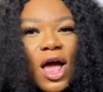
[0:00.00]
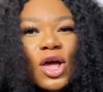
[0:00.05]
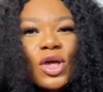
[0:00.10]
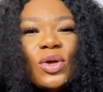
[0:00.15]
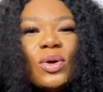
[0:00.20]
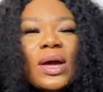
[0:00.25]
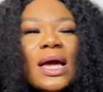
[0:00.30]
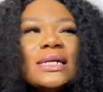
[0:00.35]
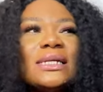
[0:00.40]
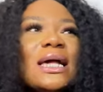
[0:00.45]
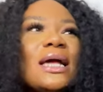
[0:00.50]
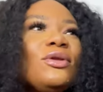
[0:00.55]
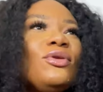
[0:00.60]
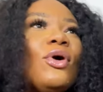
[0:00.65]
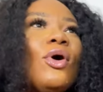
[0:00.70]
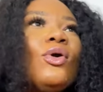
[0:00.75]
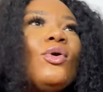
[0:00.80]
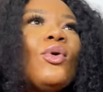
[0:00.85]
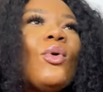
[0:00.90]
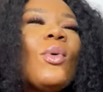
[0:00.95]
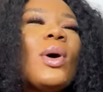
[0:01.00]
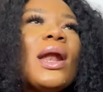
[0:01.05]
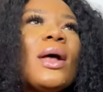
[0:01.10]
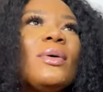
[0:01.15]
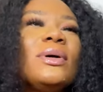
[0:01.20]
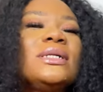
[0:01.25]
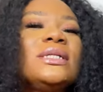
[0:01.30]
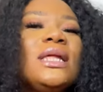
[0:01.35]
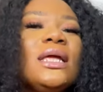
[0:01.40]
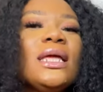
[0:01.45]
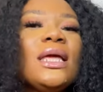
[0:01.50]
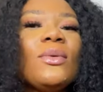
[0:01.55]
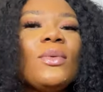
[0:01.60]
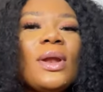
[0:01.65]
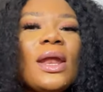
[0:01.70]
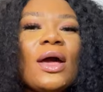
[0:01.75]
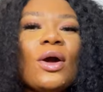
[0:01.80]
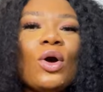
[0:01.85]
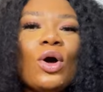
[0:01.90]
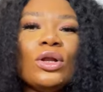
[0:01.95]
You guys, I don't know what I was thinking
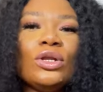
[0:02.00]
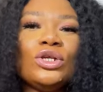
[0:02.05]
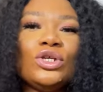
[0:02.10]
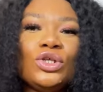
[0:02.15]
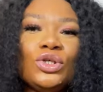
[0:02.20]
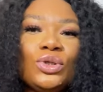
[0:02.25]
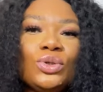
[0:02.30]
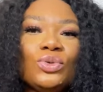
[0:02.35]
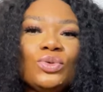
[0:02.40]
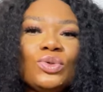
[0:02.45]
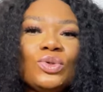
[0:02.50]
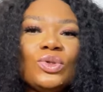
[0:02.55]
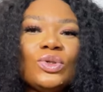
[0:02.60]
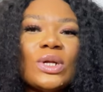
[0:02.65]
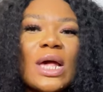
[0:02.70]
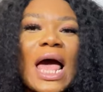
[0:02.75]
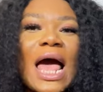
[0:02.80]
when I got these shoes.